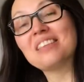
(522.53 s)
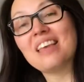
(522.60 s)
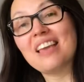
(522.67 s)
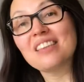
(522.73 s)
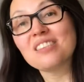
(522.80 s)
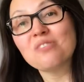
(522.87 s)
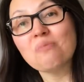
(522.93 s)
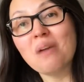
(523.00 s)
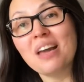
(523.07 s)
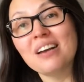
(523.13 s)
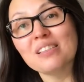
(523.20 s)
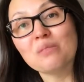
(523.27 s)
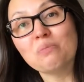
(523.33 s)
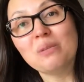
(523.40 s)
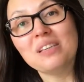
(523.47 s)
thanks to my
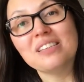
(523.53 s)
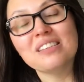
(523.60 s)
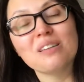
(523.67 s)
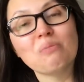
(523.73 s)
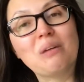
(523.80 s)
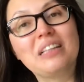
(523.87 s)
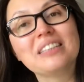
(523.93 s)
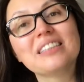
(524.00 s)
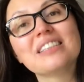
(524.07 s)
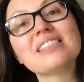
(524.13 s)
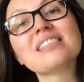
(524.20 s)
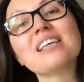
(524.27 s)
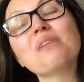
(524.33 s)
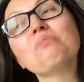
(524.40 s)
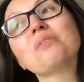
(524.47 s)
husband and my little
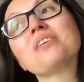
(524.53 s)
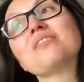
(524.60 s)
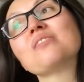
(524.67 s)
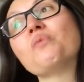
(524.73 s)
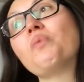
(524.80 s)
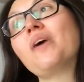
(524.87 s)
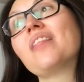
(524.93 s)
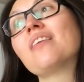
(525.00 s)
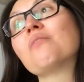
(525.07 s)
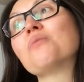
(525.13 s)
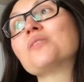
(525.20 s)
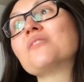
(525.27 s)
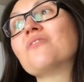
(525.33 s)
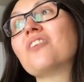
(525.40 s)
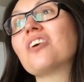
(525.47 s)
son because the weather
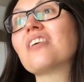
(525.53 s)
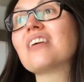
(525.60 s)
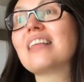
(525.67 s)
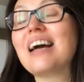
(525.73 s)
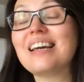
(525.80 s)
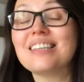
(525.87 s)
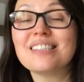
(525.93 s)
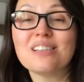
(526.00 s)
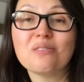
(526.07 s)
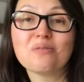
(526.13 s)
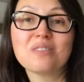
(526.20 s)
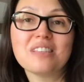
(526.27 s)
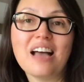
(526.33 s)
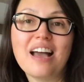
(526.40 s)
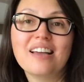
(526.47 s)
was very nice
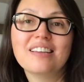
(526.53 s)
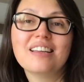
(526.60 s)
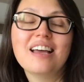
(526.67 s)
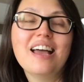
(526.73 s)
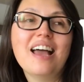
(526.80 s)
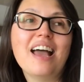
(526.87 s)
outside